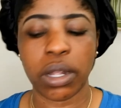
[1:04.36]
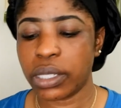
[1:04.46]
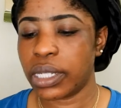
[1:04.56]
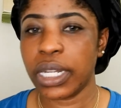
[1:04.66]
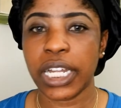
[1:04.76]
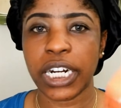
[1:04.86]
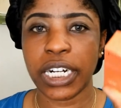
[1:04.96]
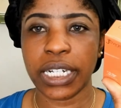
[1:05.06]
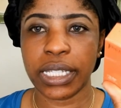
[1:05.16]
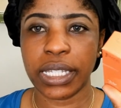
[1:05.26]

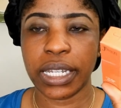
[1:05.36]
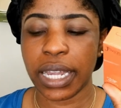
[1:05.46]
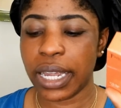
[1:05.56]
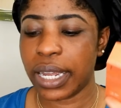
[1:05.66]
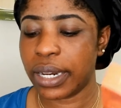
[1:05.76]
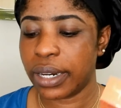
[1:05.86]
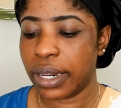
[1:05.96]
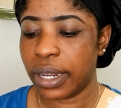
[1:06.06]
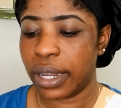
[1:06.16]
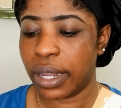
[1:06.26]
concealer in
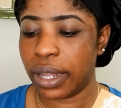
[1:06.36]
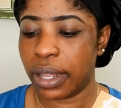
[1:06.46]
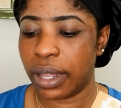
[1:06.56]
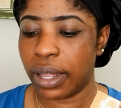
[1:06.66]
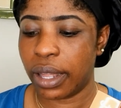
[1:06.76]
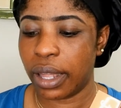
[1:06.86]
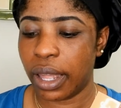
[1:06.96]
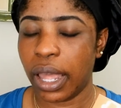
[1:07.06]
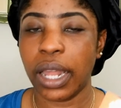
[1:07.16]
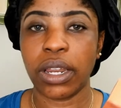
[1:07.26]
ten
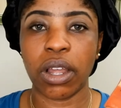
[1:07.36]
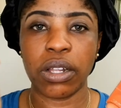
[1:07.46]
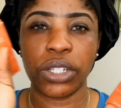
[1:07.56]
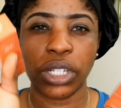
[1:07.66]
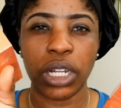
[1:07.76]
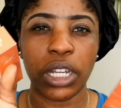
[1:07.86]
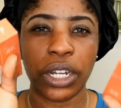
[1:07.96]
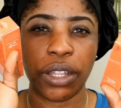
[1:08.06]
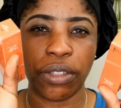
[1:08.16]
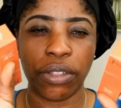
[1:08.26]
and the concealer
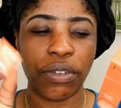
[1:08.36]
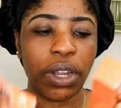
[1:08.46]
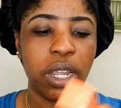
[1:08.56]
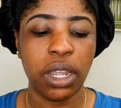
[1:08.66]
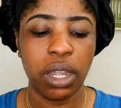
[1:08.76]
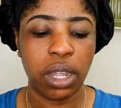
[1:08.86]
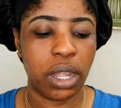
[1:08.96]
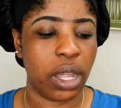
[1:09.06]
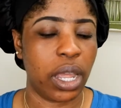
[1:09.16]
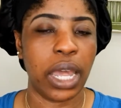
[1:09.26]
in three.
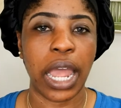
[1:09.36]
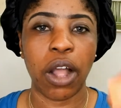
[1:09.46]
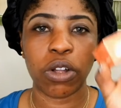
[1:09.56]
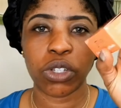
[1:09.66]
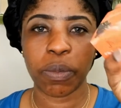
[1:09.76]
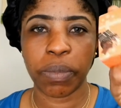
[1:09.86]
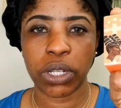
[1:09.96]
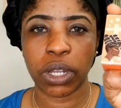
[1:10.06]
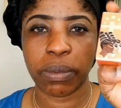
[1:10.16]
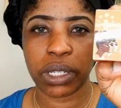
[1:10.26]
And I also
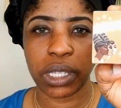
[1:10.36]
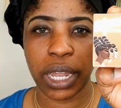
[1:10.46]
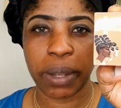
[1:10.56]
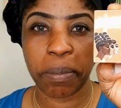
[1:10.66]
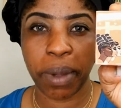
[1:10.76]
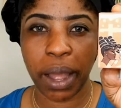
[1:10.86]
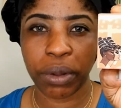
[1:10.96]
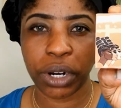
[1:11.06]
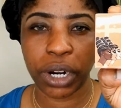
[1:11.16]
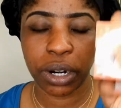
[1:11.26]
picked up the setting
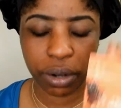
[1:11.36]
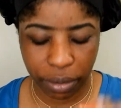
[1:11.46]
powder.